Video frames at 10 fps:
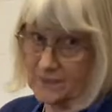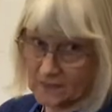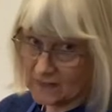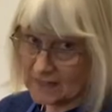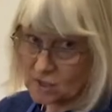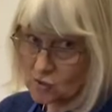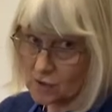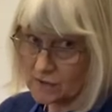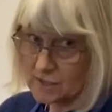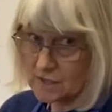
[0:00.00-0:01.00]
fingers
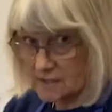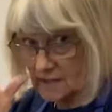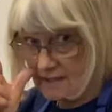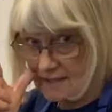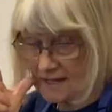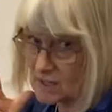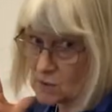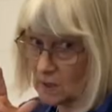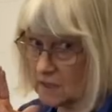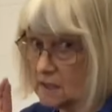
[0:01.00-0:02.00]
crossed, next
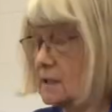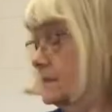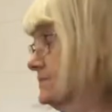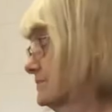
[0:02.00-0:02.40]
week